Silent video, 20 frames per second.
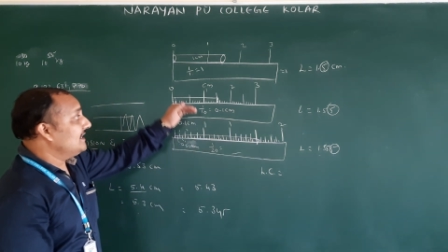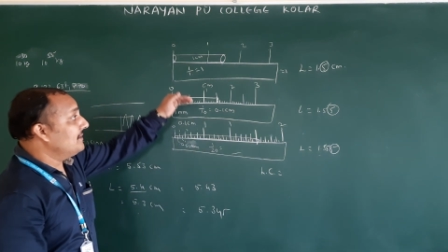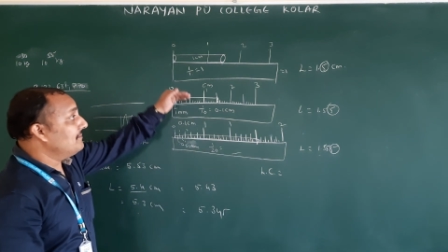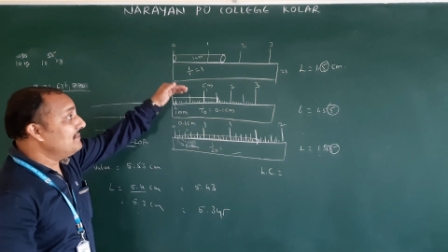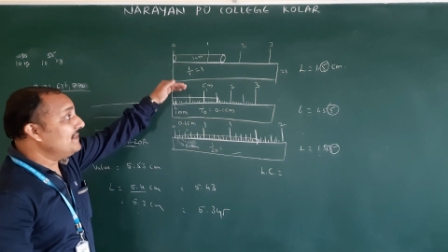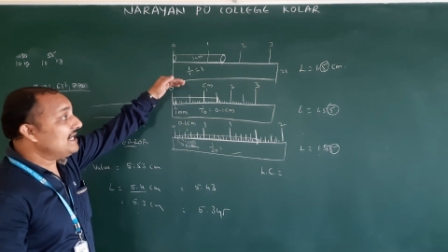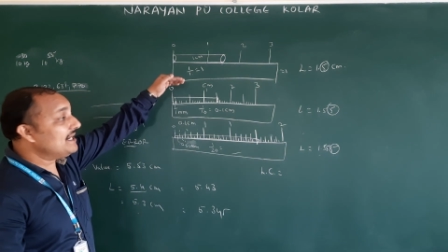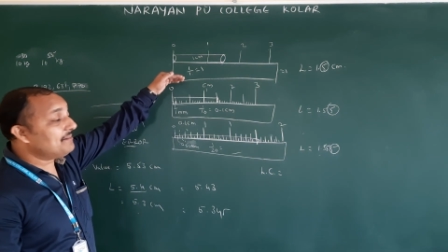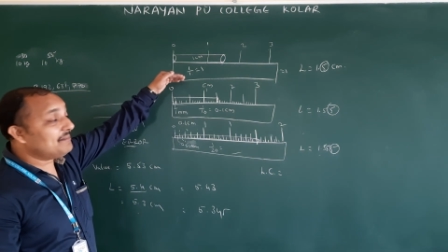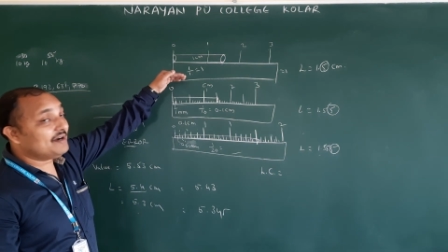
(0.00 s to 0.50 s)
The
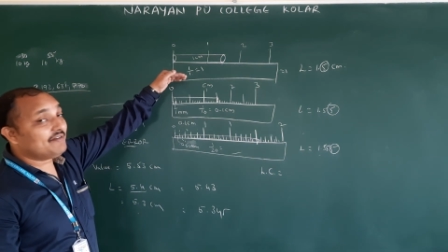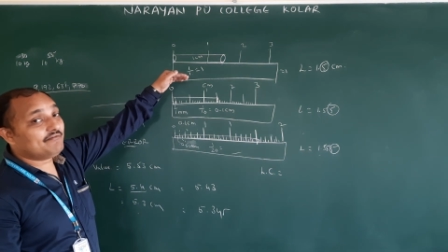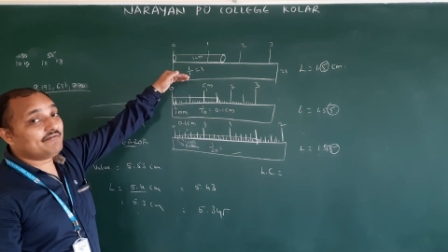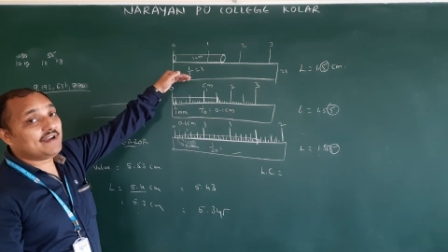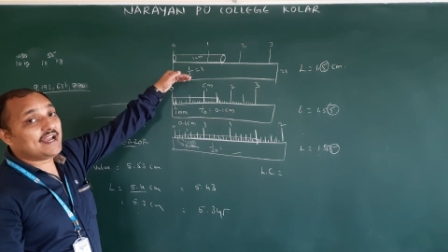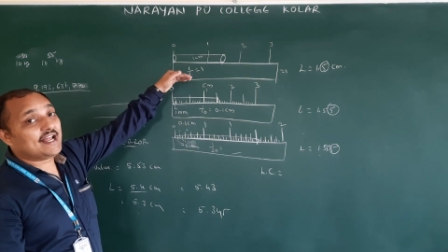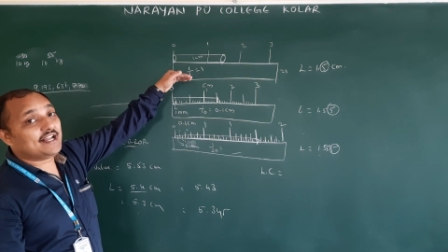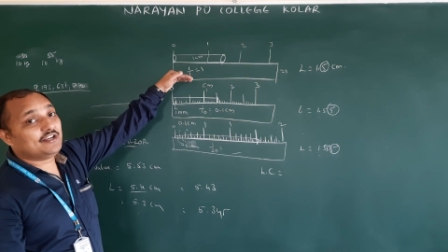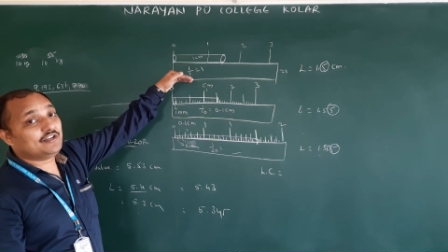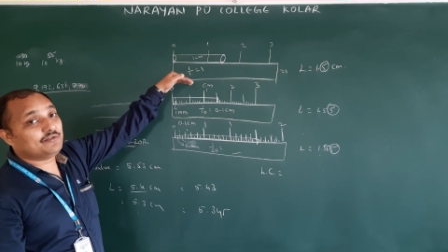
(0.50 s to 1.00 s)
minimum
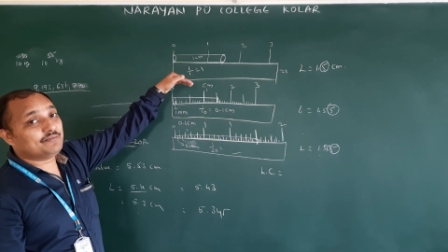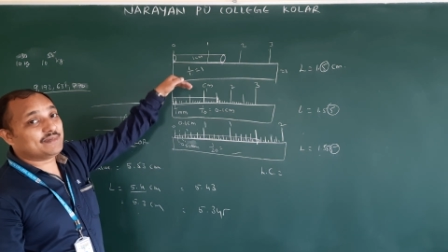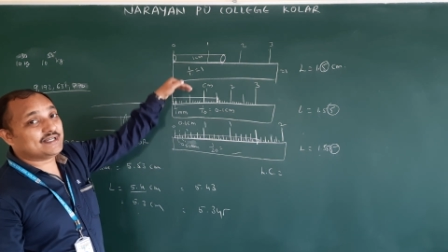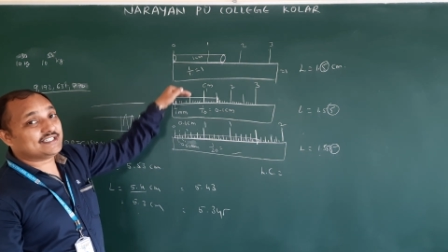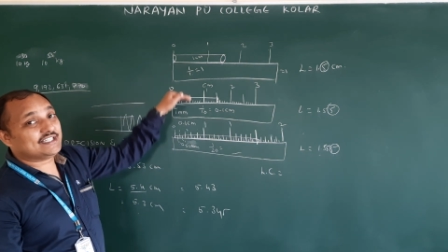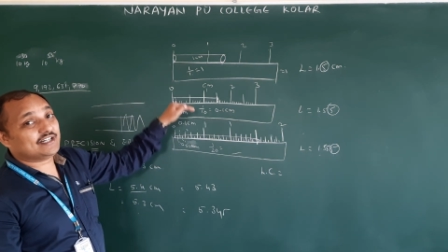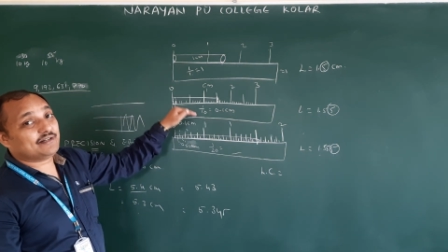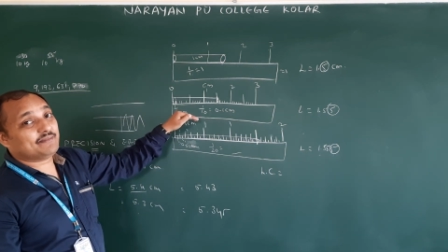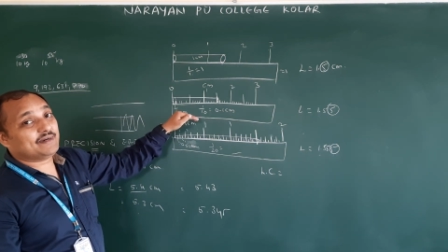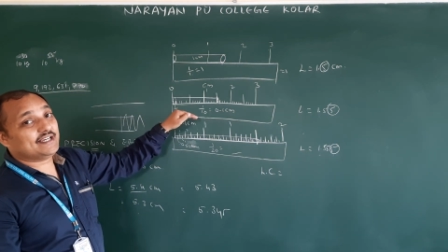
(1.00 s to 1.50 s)
value
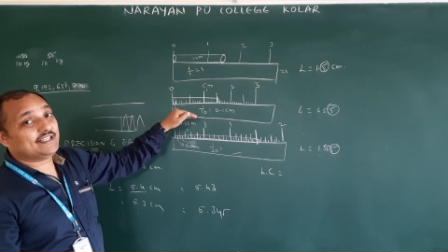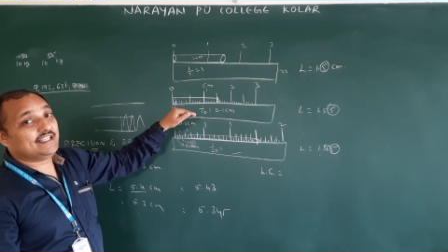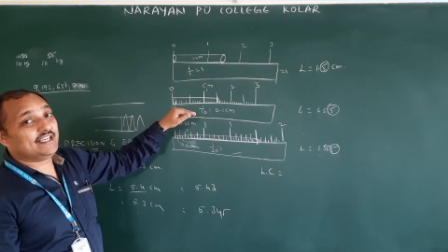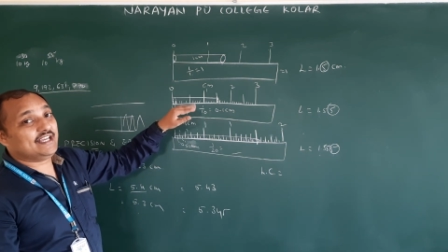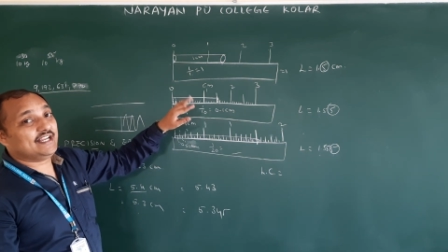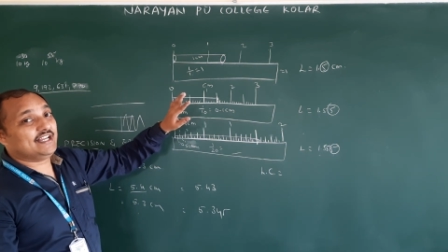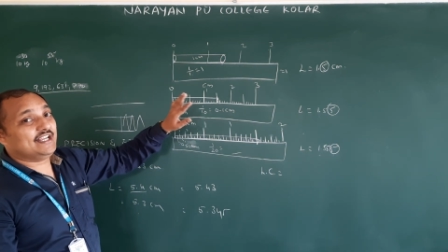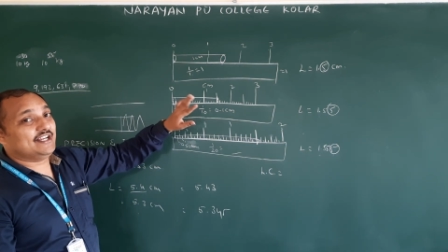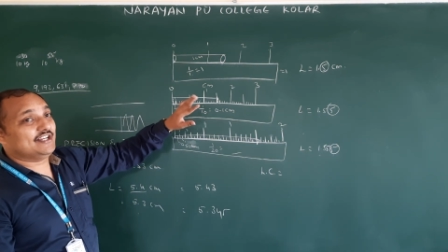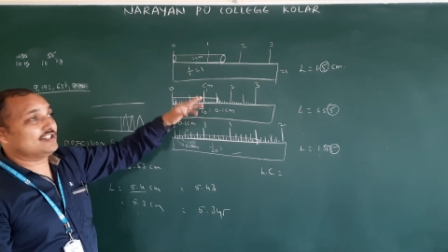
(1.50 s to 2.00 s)
measured by the
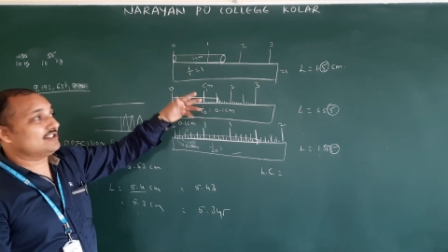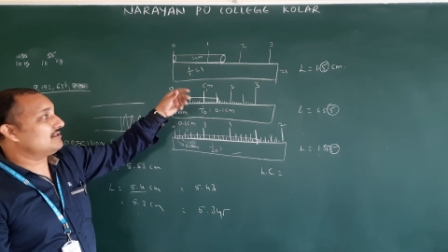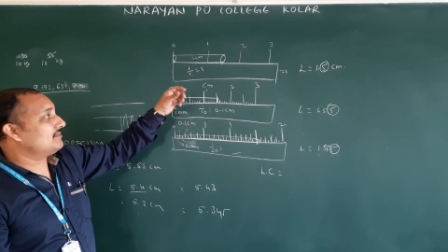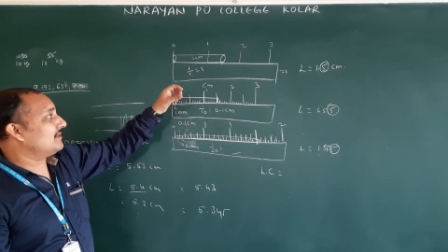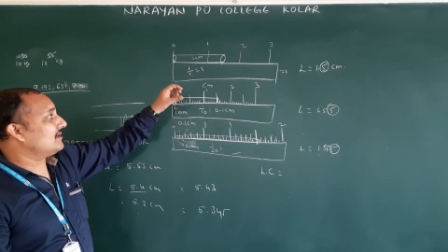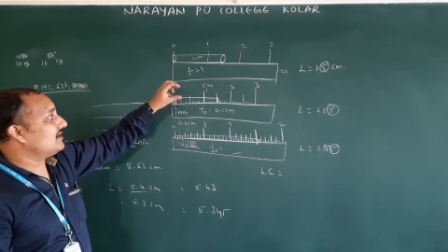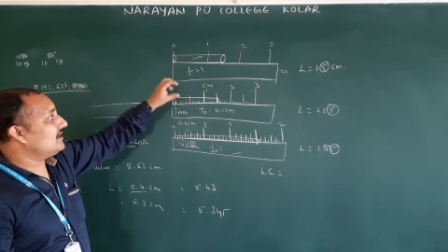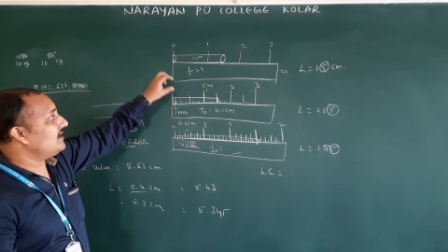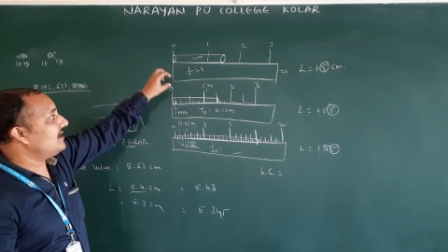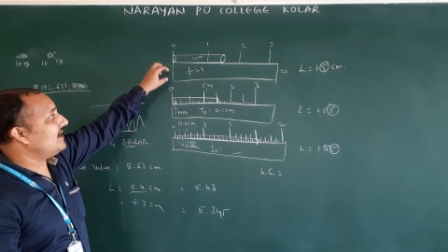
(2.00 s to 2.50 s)
any instrument.